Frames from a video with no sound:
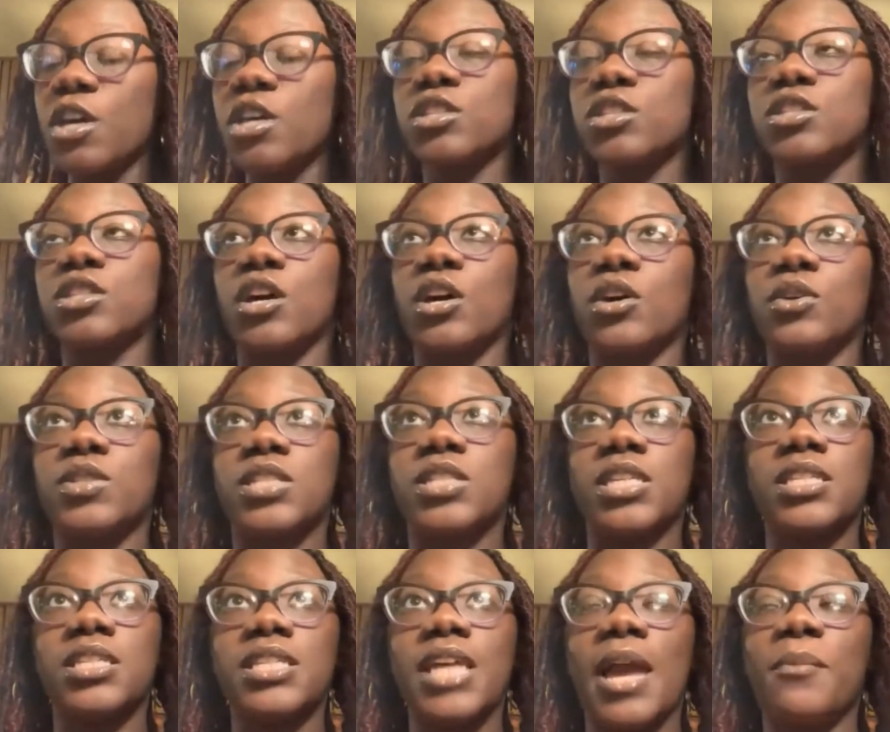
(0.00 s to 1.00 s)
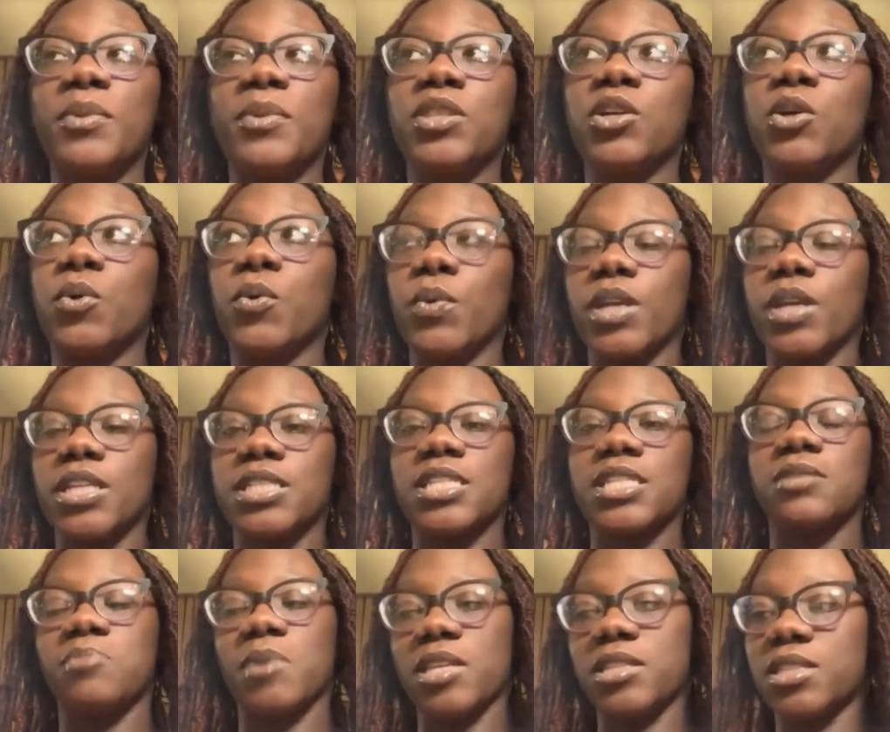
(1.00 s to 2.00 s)
So Tea Time with the Queens
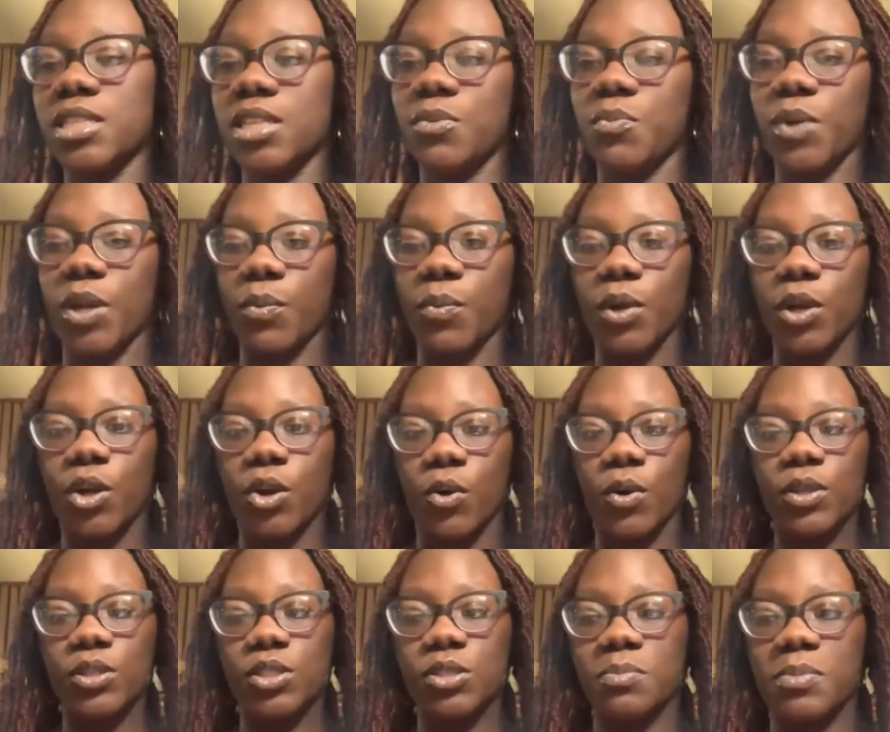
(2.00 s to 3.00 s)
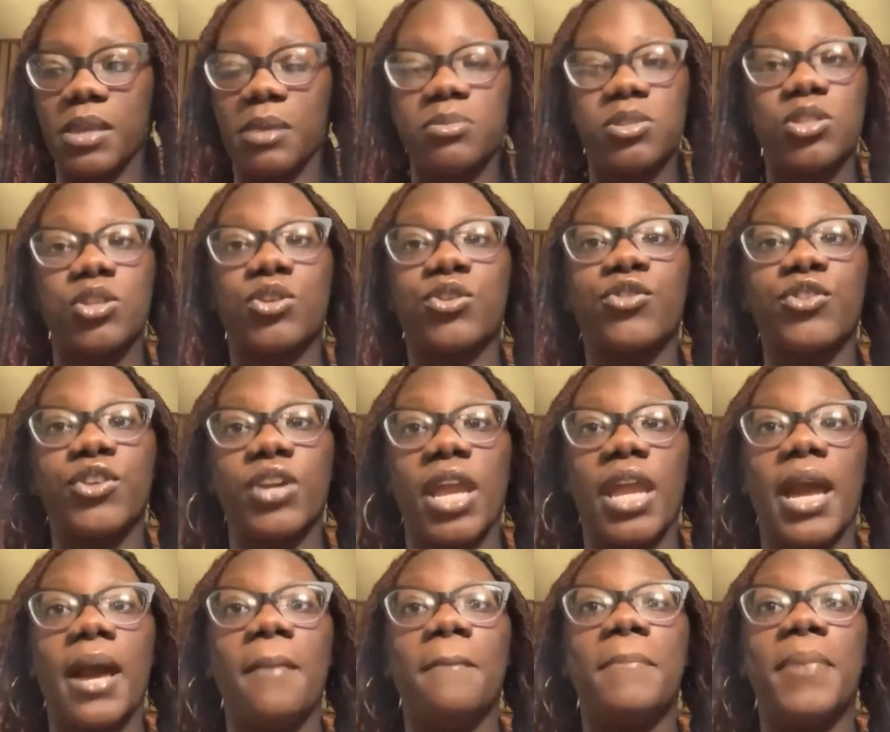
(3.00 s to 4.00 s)
is basically where we're going to be able to
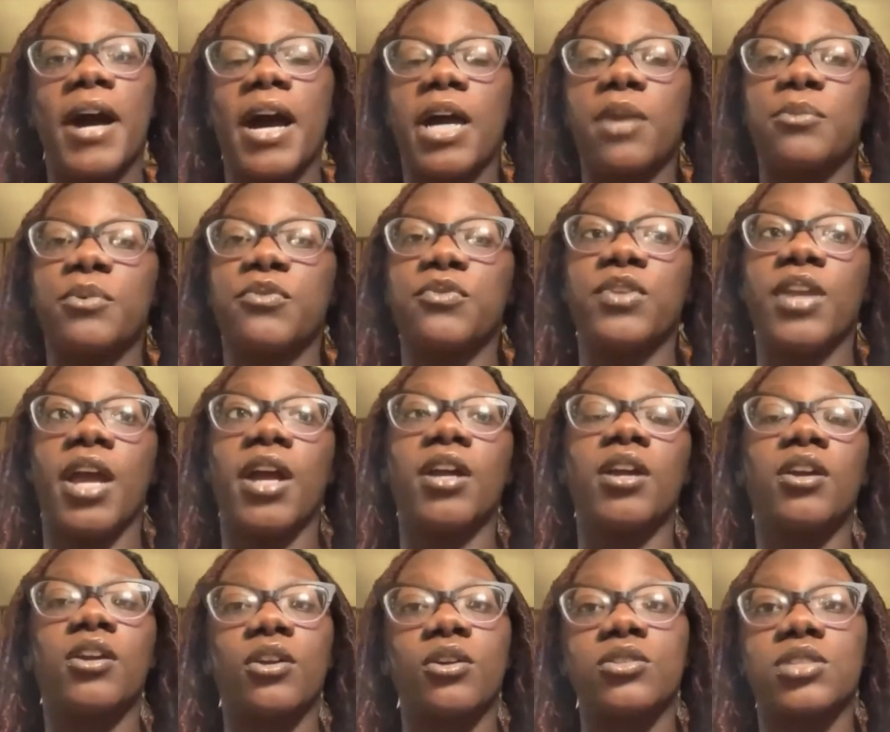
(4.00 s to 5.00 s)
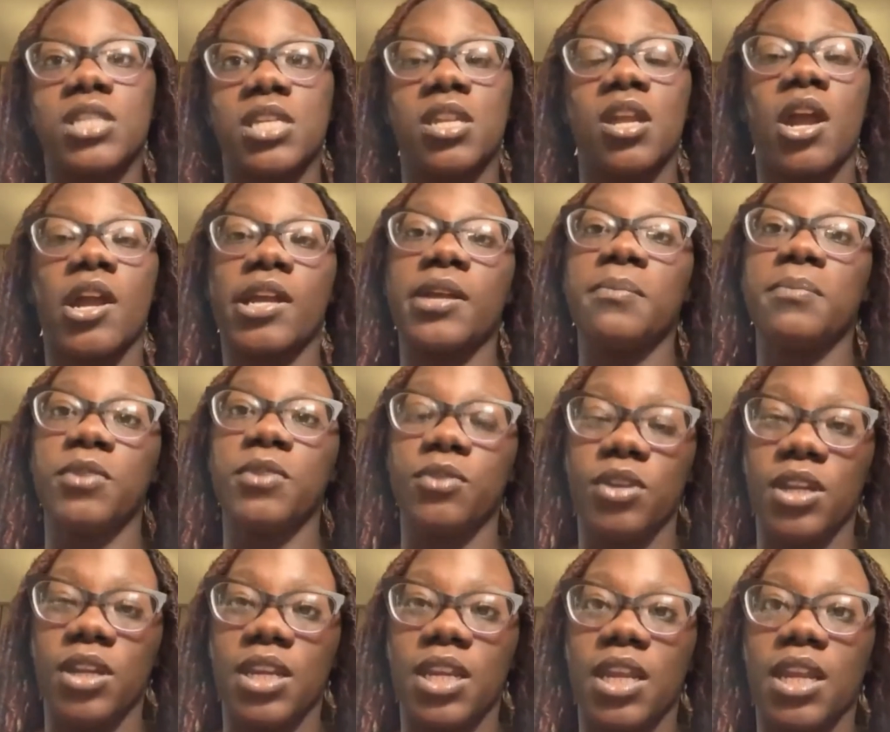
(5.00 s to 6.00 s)
create a bond with young girls in our
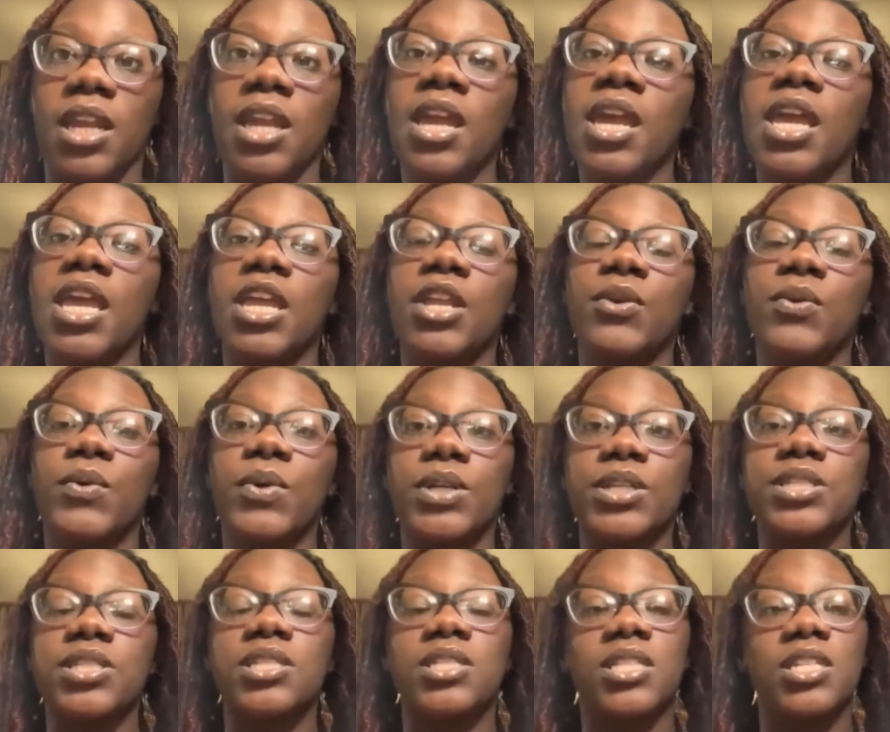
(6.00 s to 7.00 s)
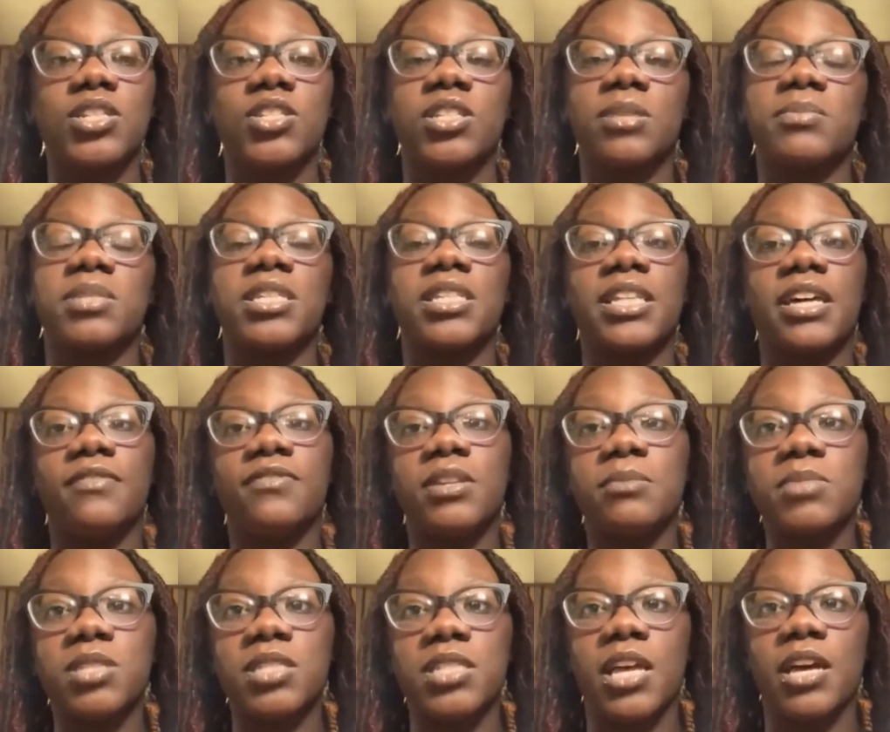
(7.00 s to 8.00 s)
community in order to teach them to love
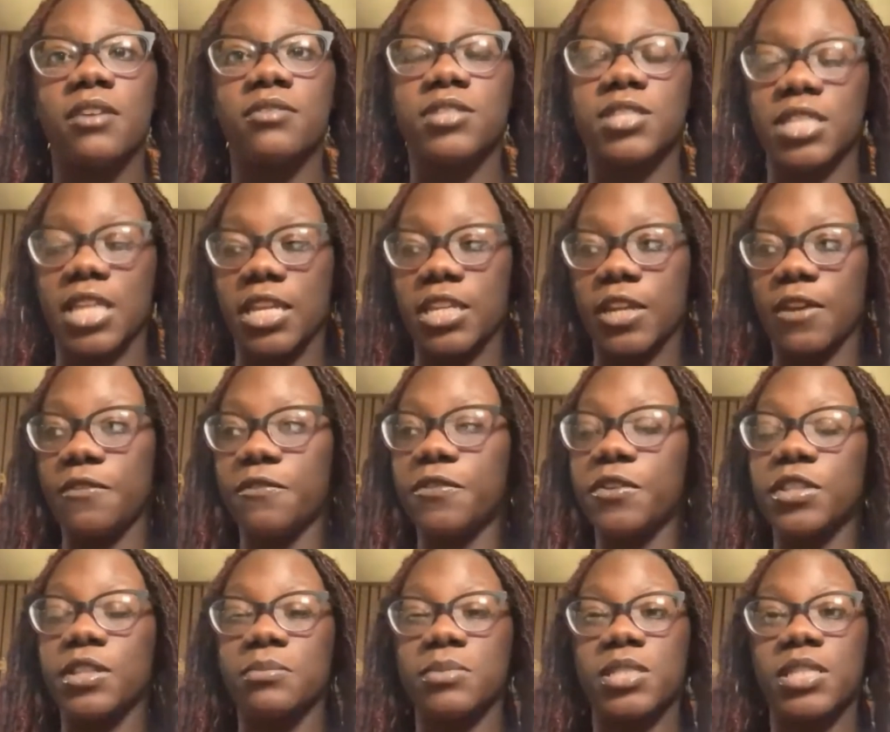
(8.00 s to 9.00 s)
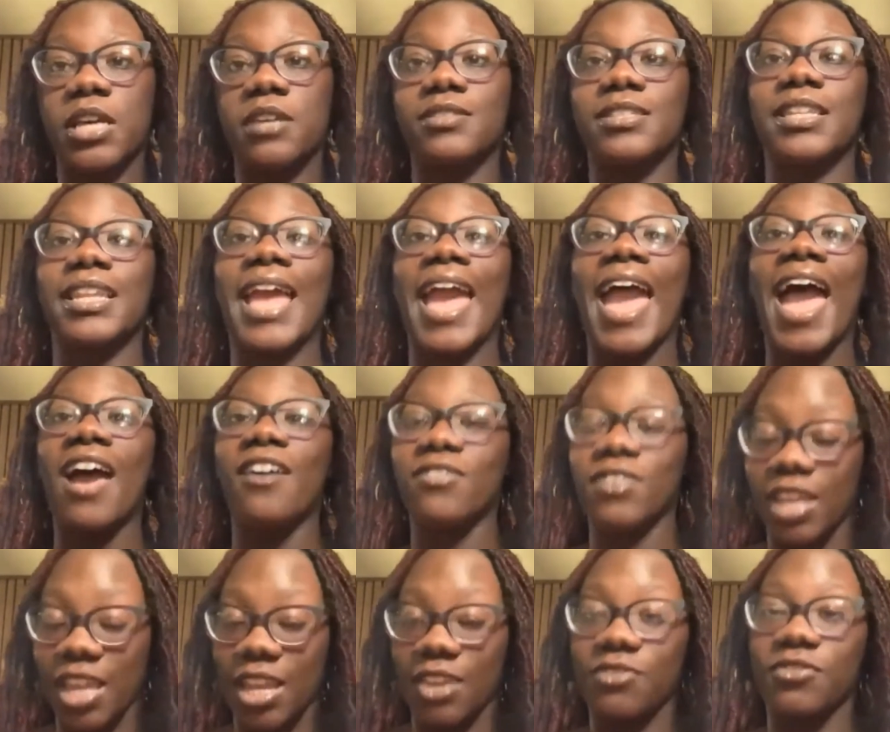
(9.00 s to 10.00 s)
themselves, stand up for themselves, and
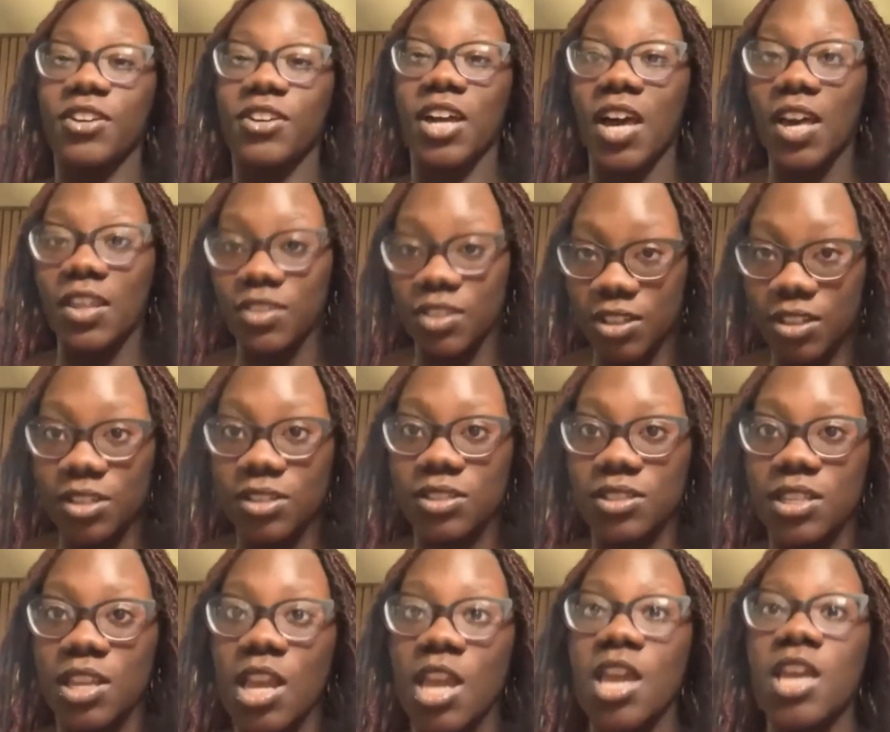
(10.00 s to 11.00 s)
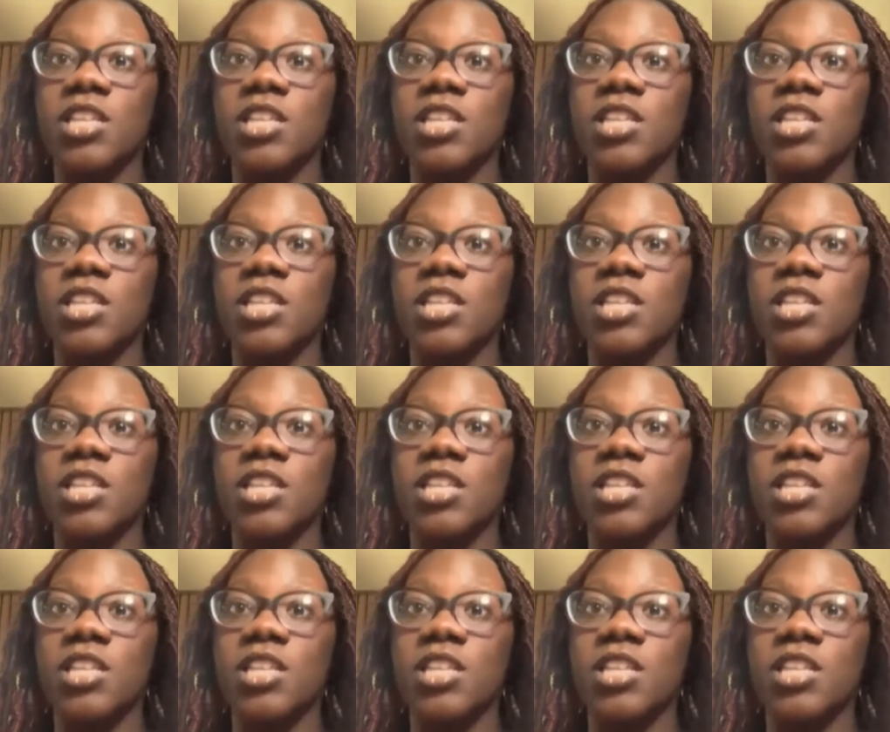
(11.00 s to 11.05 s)
advocate for others.